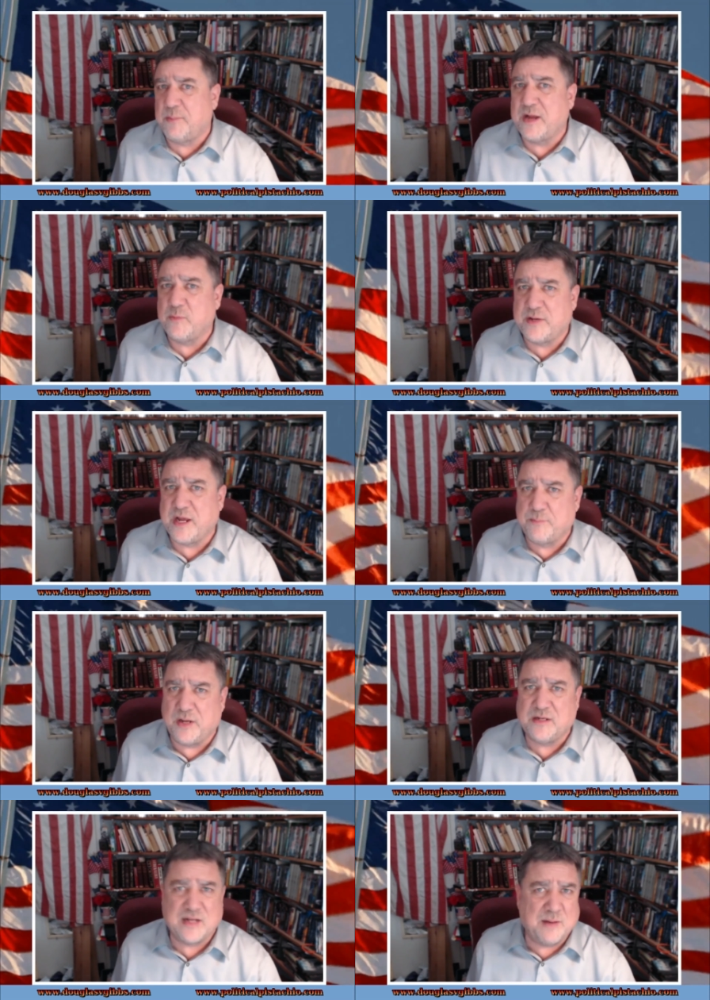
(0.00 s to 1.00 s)
combined we kick
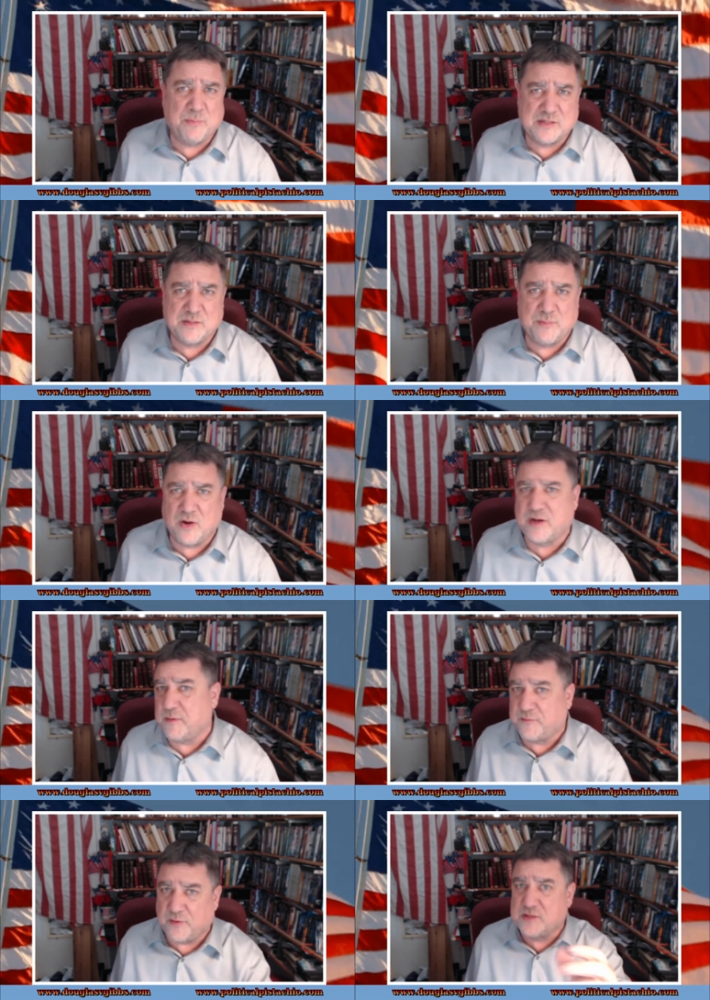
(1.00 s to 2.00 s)
butt. God bless America,
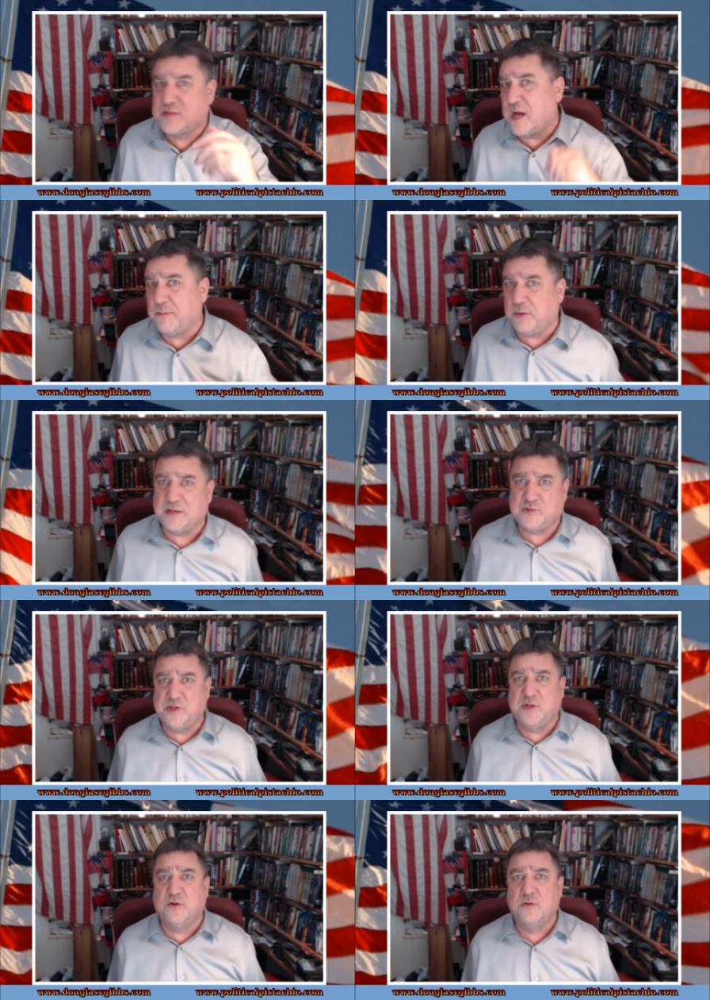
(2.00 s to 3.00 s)
my friends. God bless
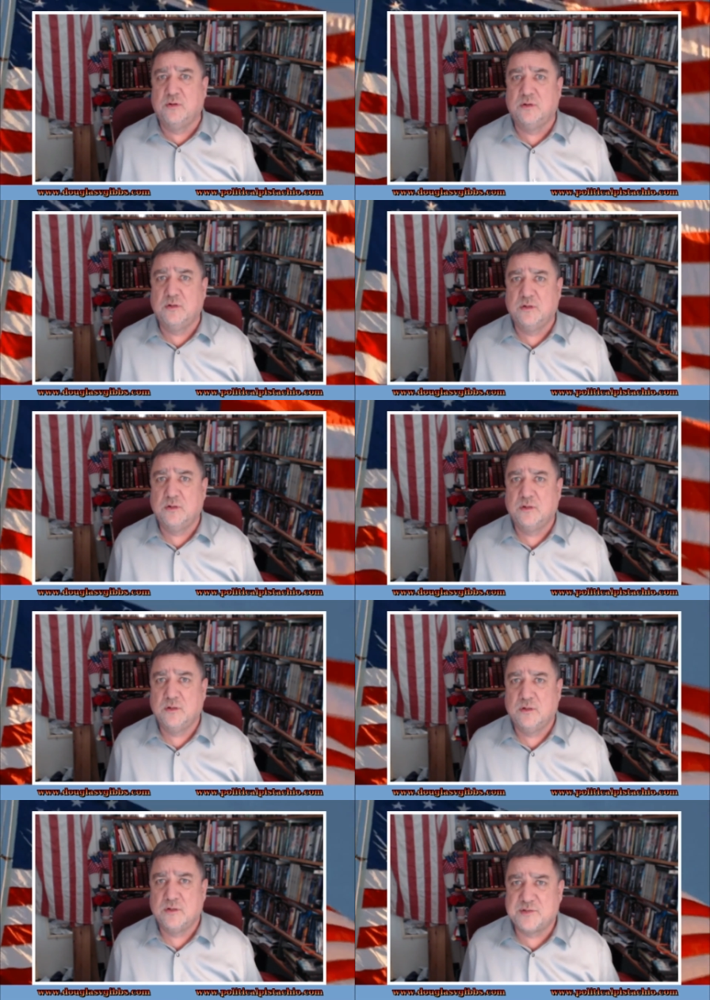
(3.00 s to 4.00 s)
you.
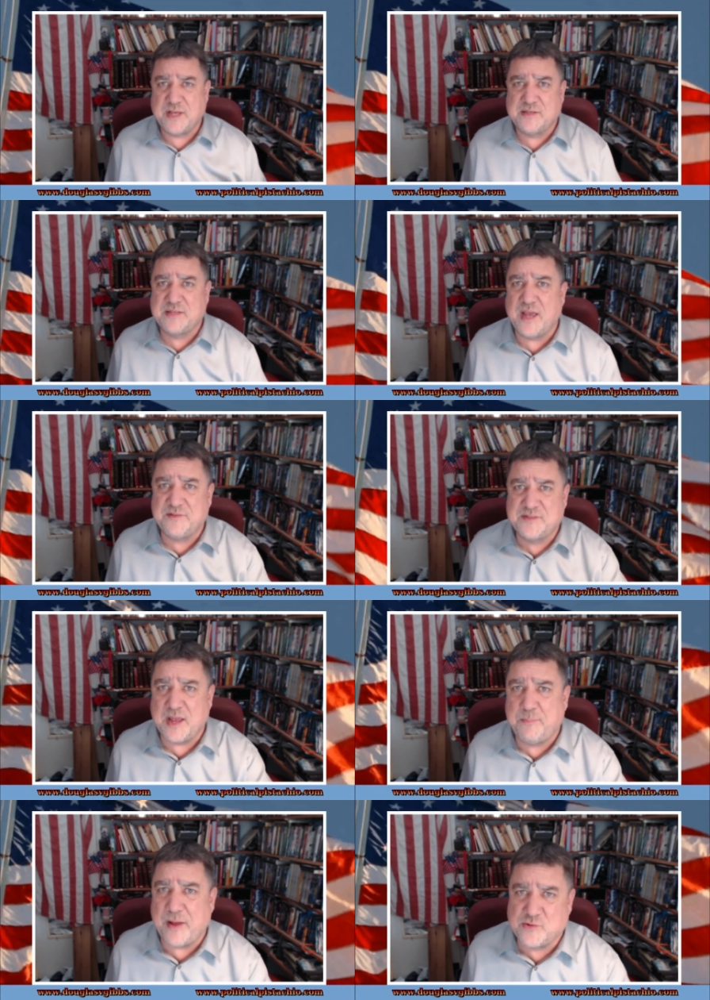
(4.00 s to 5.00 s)
Stay safe,
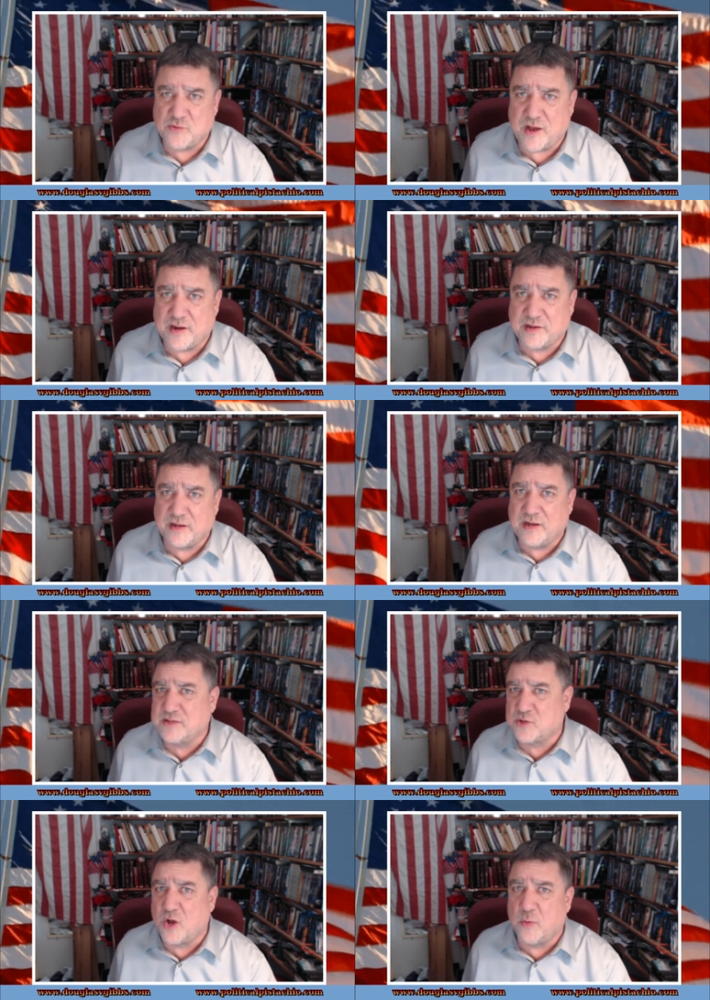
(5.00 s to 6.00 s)
stay patriotic, and
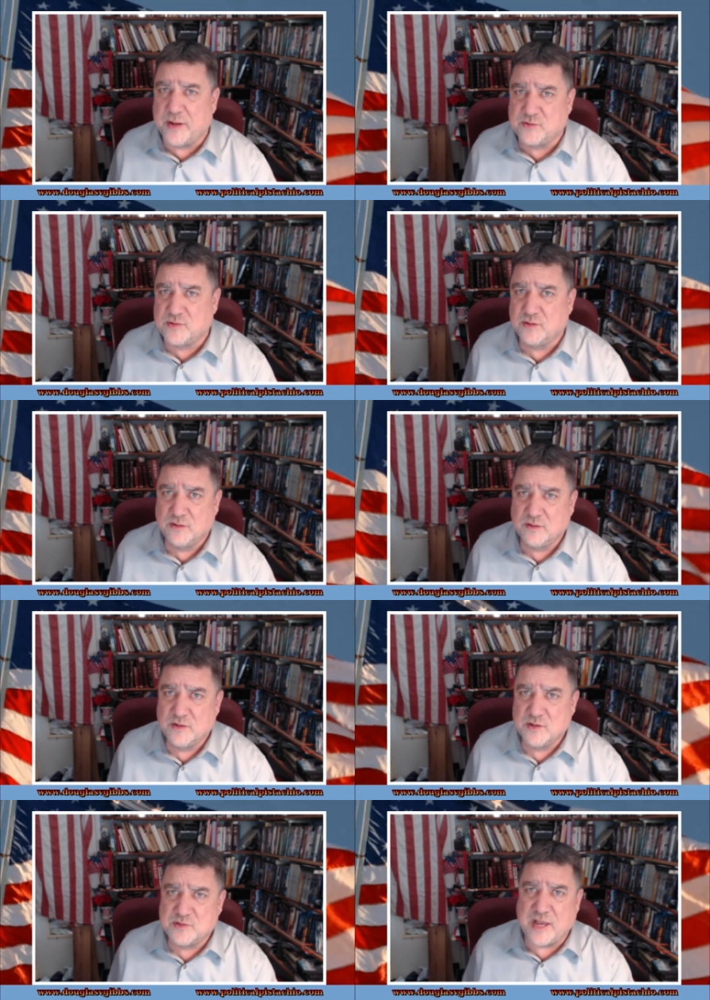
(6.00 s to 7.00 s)
as always,
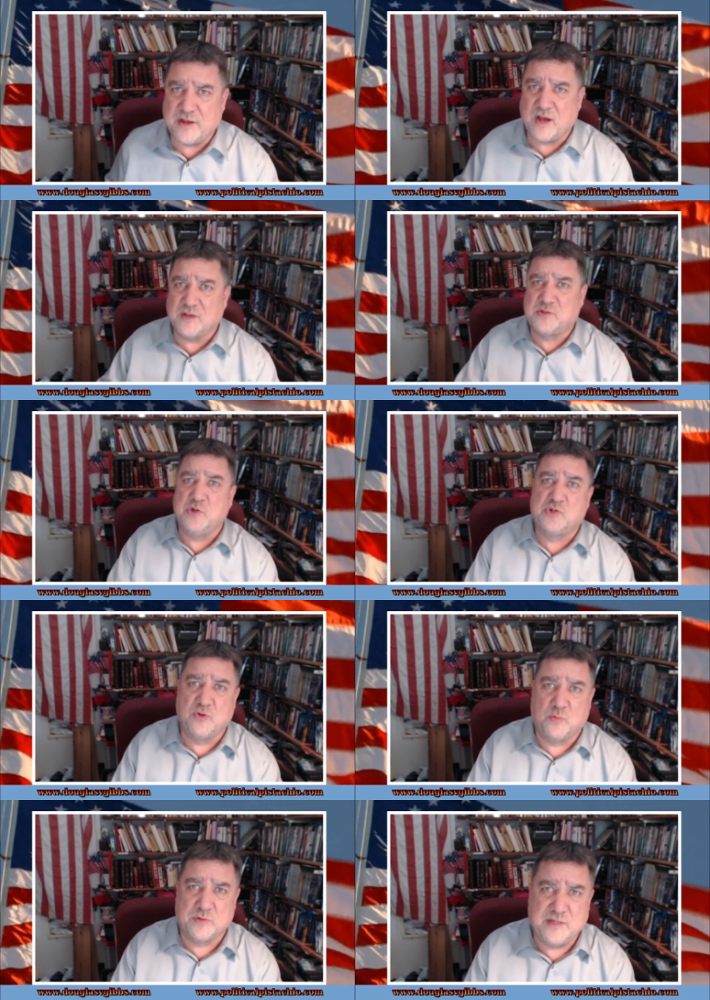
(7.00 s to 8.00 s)
stay
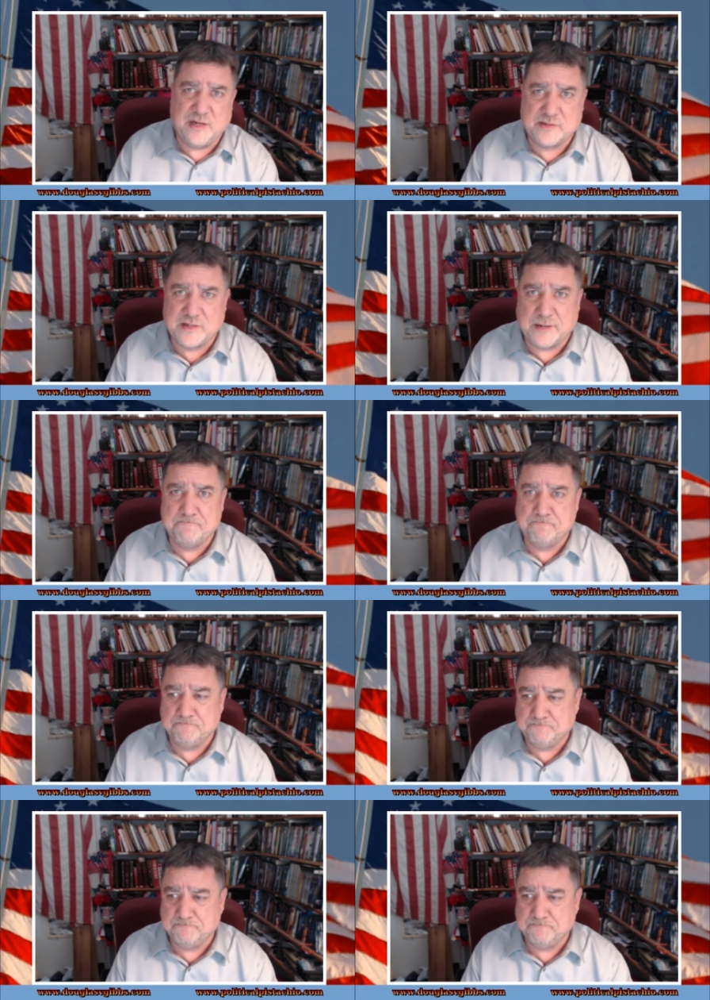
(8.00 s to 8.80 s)
constitutional. We'll see you next time.